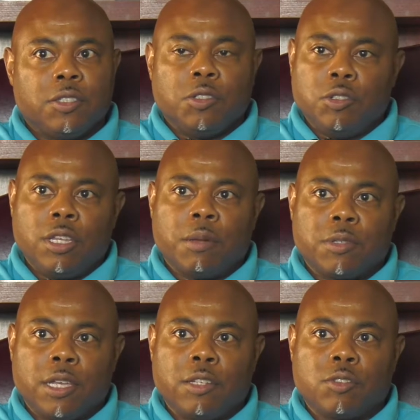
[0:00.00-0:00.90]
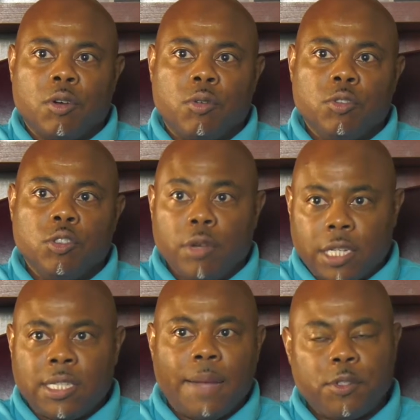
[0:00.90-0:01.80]
You see what I'm saying? So you
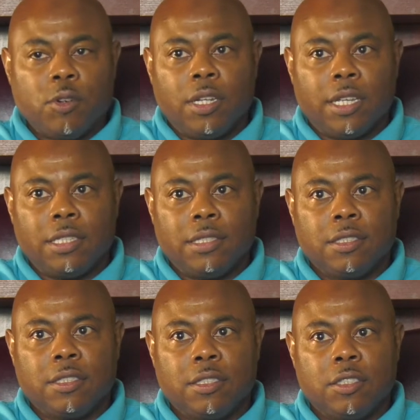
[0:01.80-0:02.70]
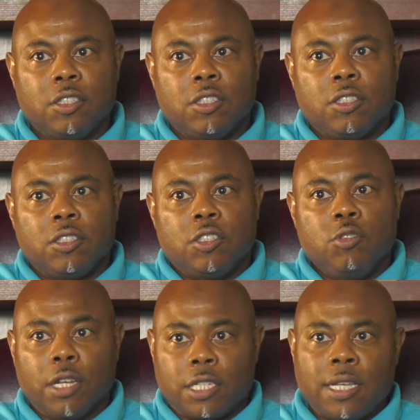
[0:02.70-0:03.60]
accept your lens.
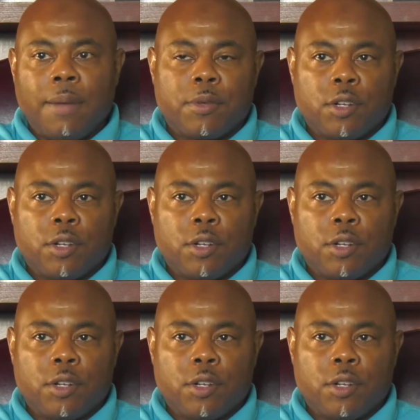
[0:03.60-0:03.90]
You accept the